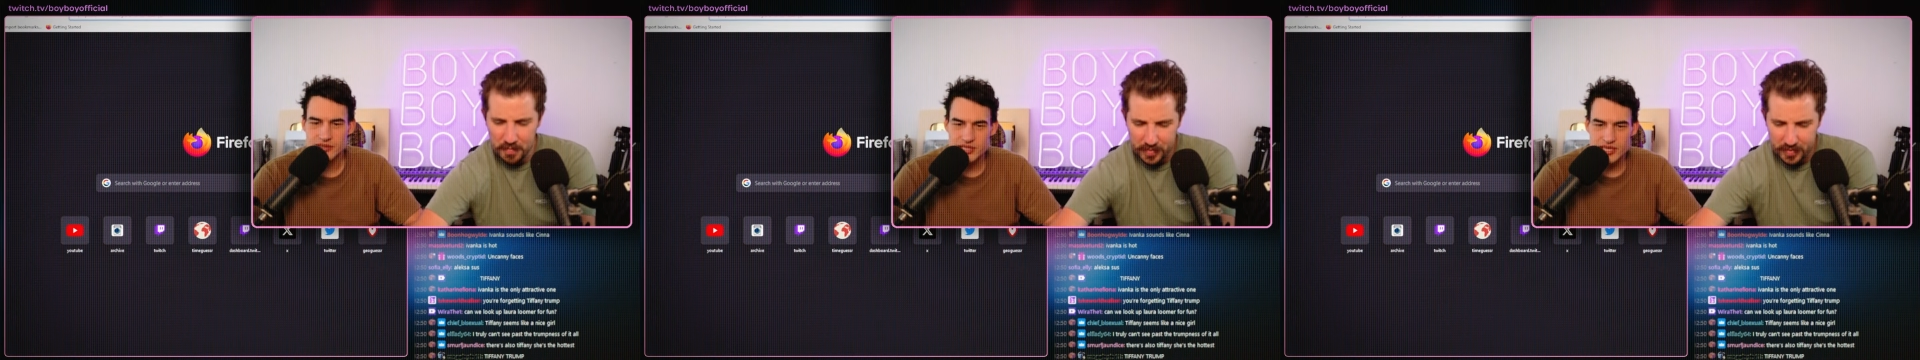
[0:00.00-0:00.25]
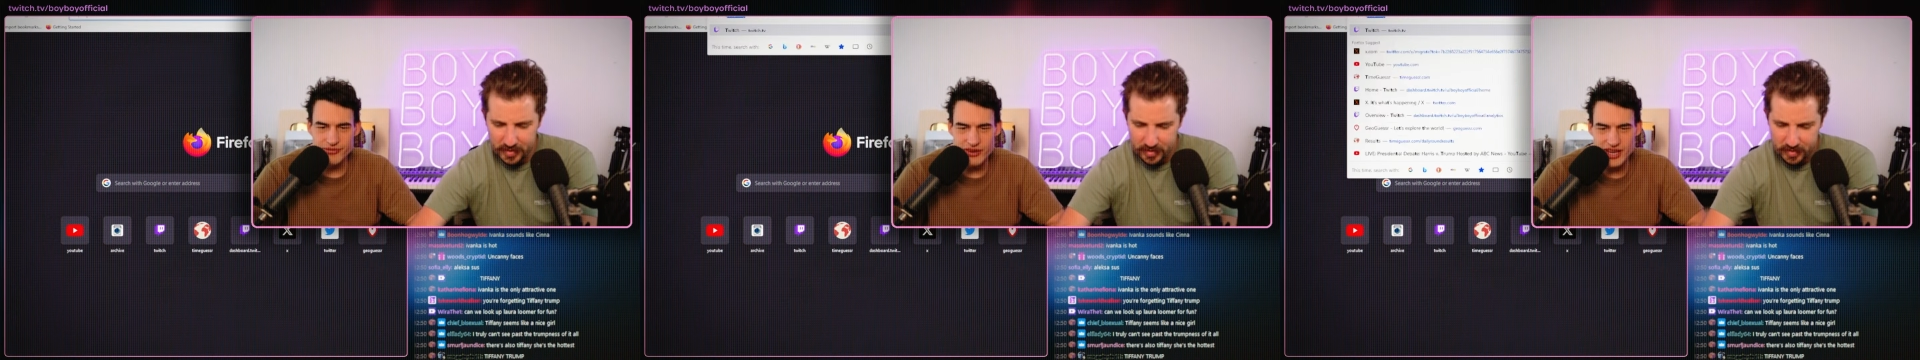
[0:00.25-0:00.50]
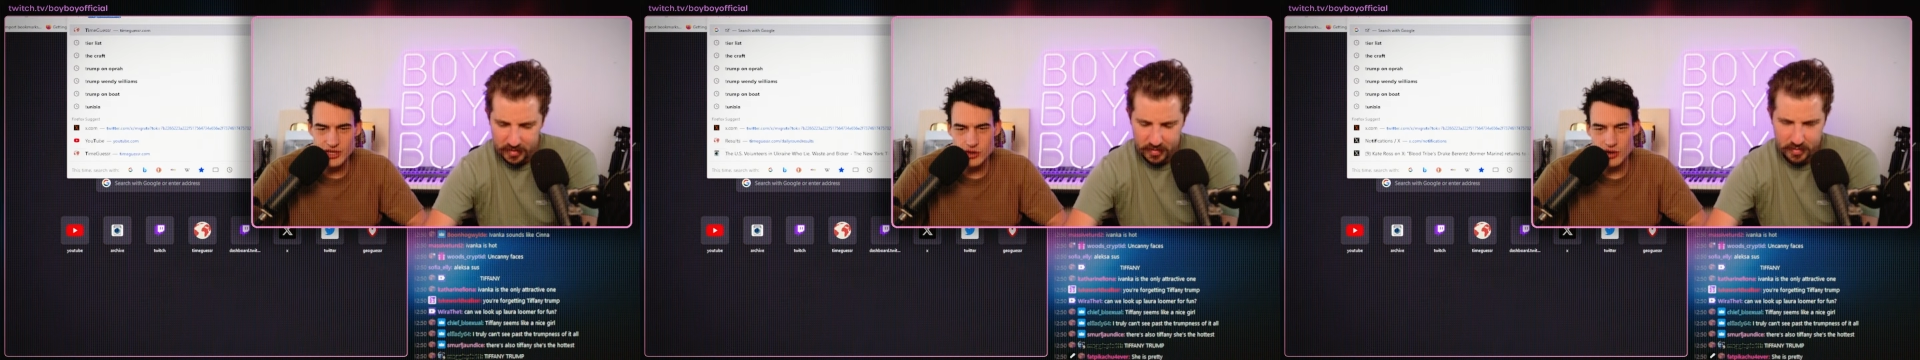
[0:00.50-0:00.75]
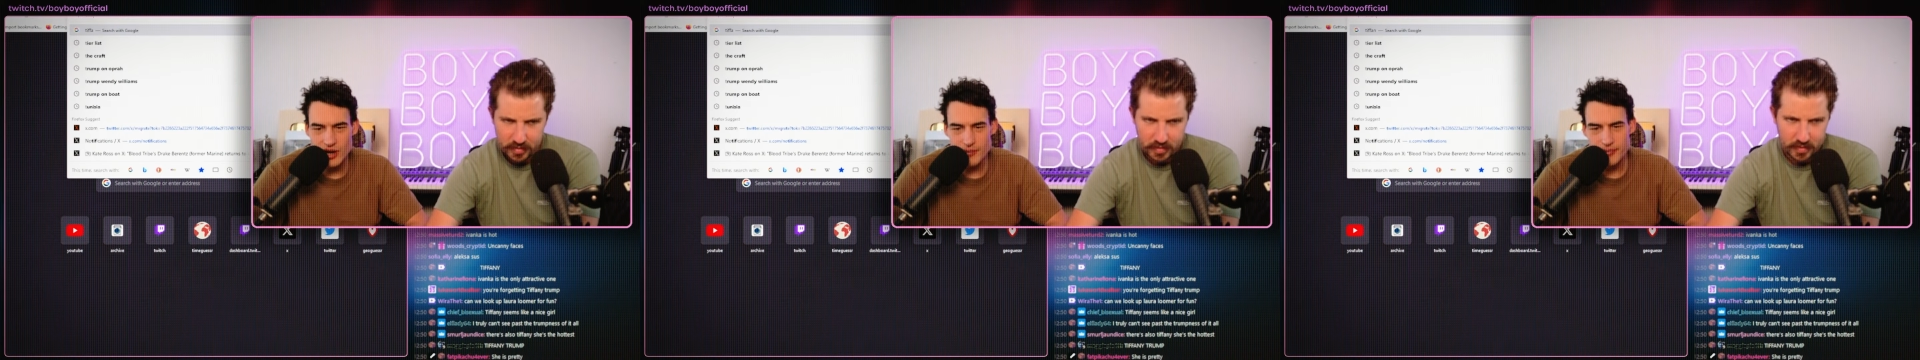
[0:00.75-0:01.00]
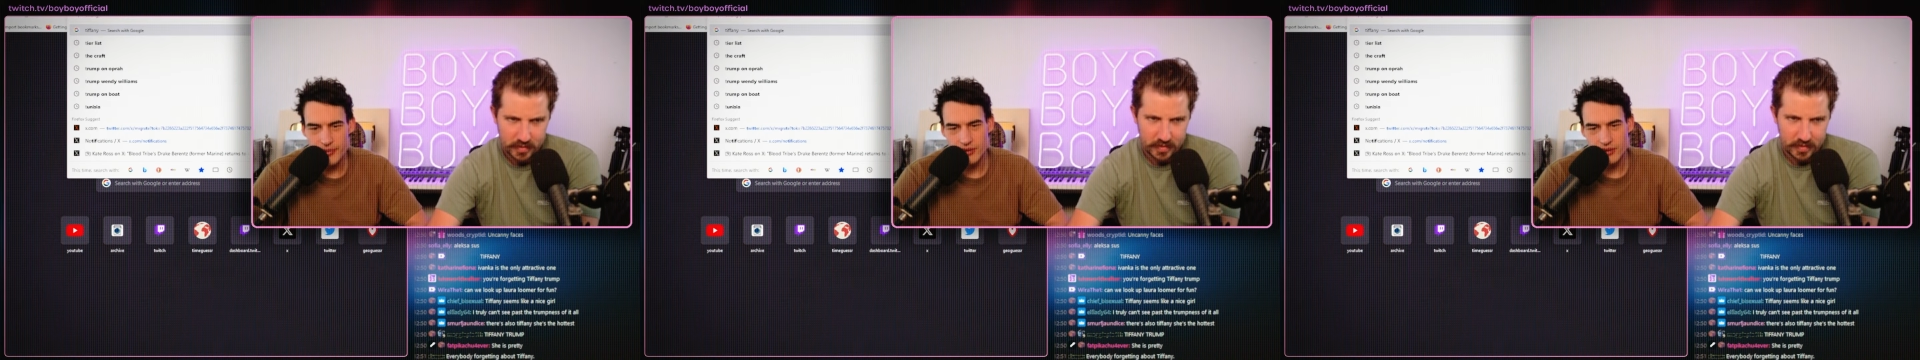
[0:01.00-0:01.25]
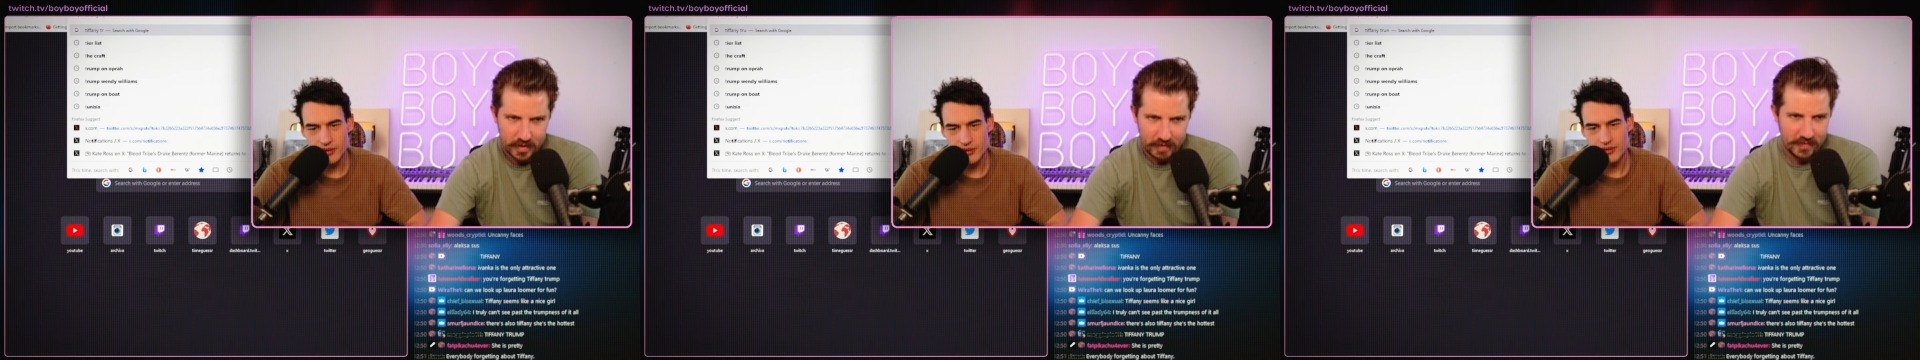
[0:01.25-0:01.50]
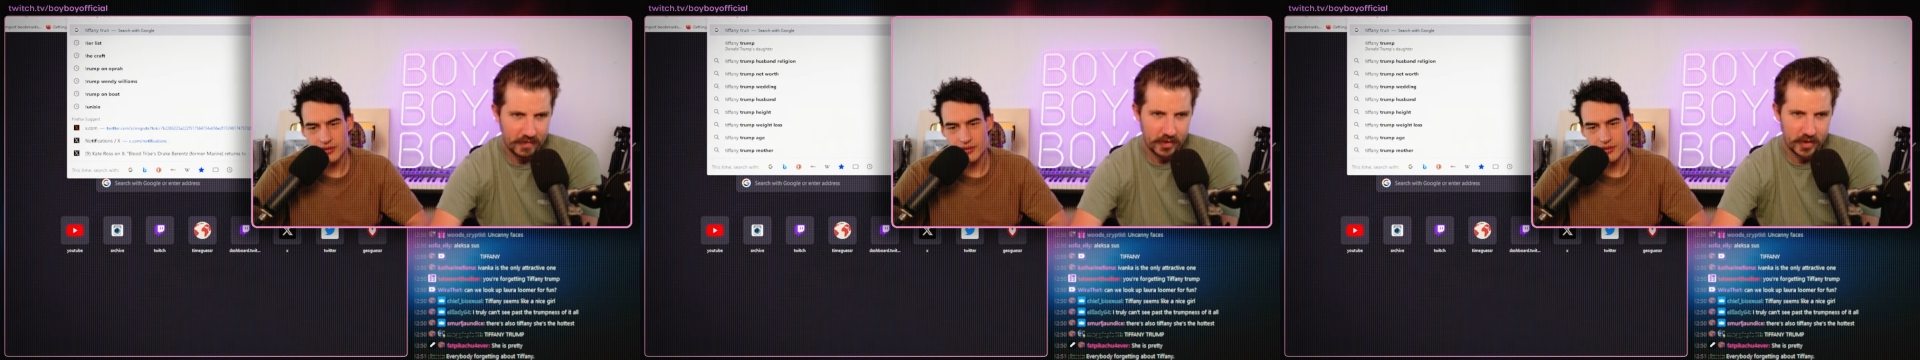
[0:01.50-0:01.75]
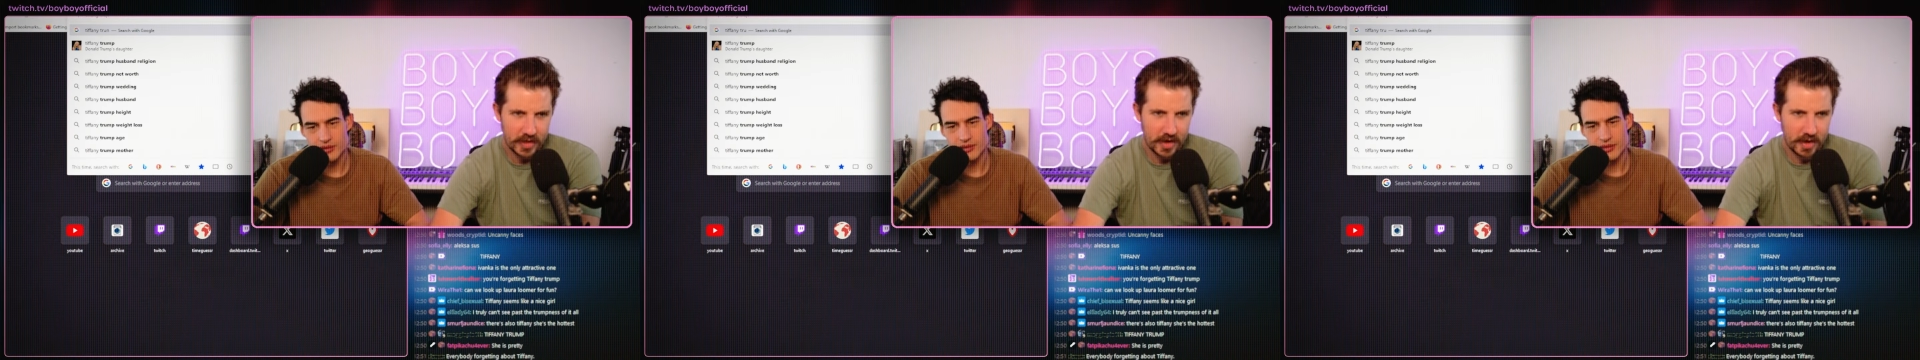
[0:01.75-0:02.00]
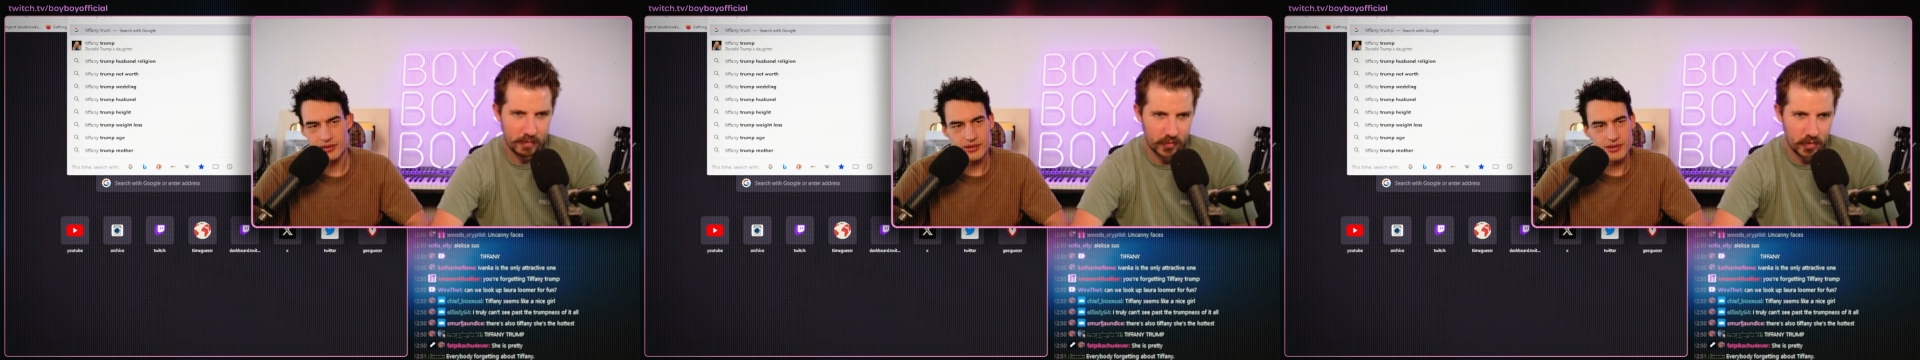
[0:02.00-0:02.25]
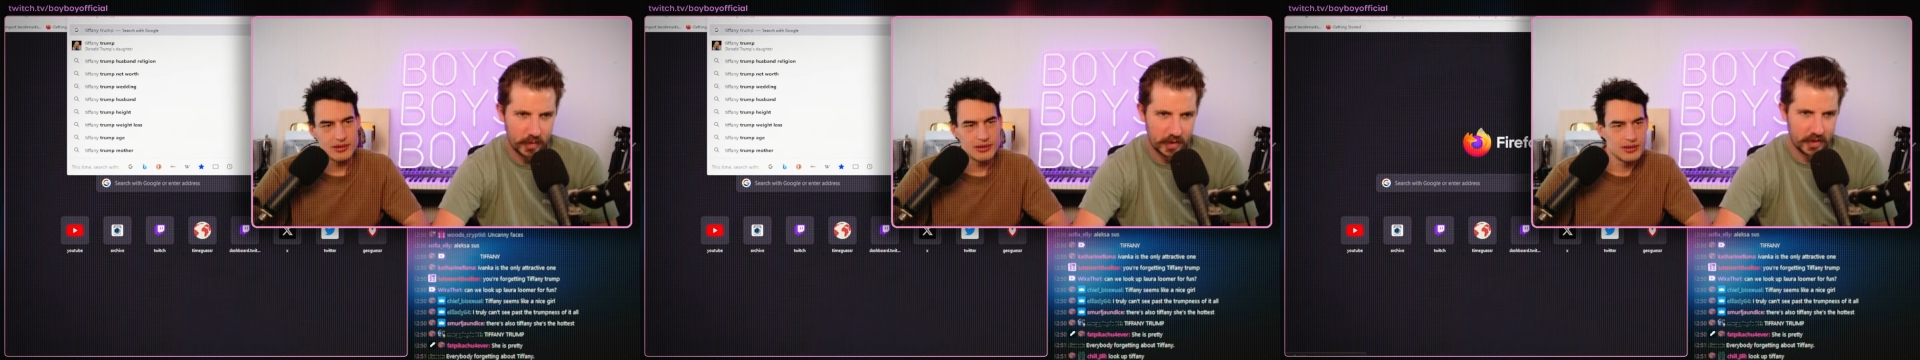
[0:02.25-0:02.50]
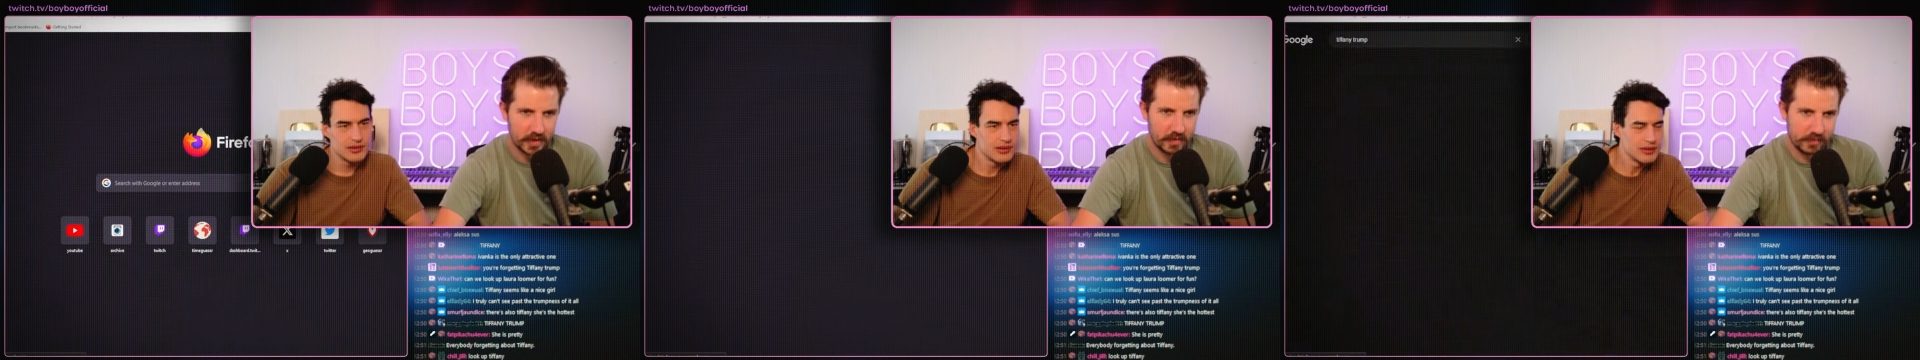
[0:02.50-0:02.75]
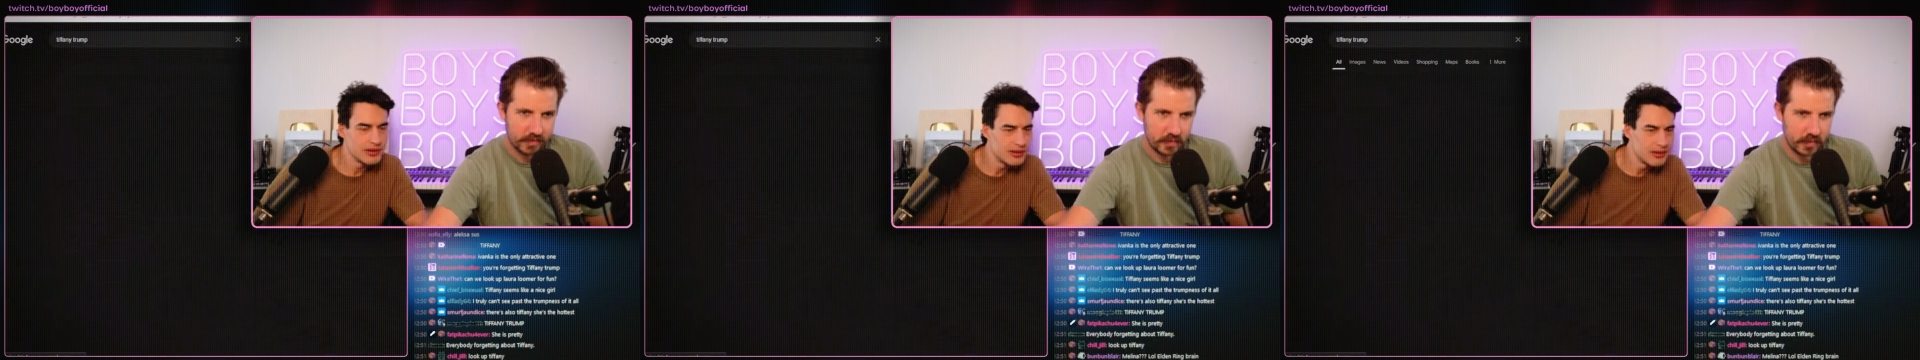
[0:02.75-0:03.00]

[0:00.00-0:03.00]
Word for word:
Speaker 1: Tiffany Trump. I've never heard that name before in my life.